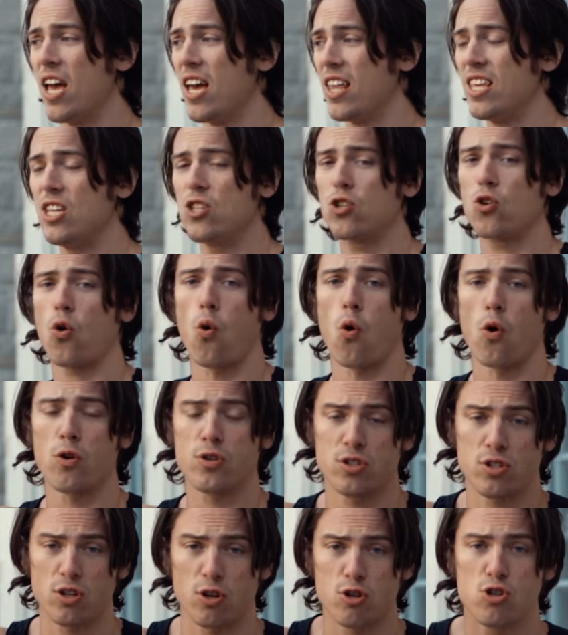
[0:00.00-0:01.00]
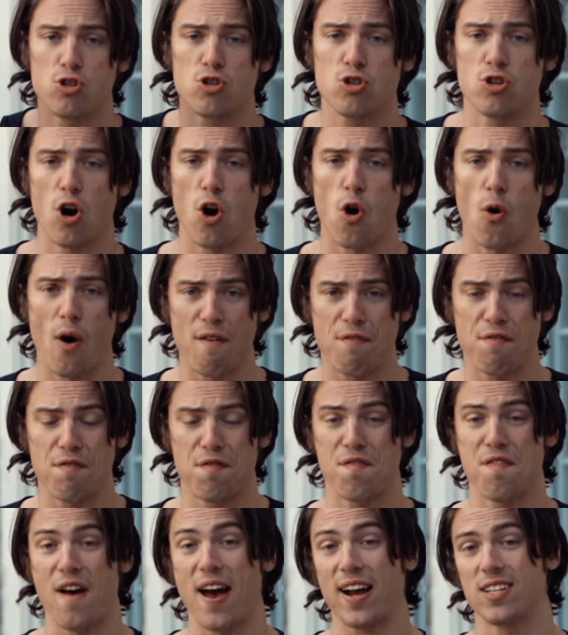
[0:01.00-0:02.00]
These courses are so
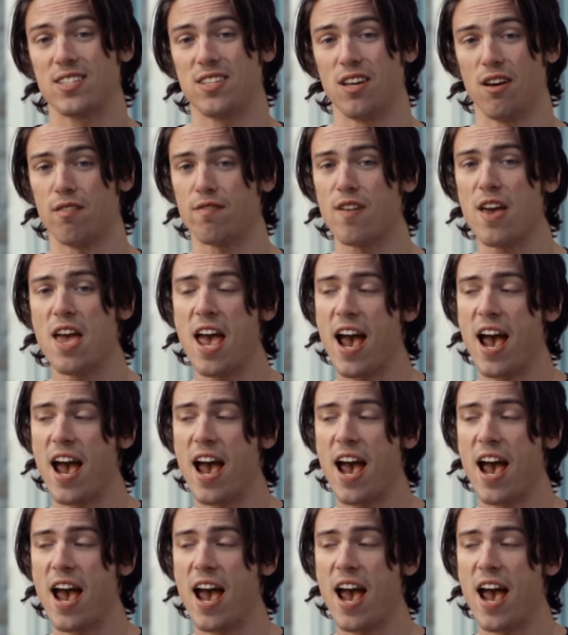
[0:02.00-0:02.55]
effective.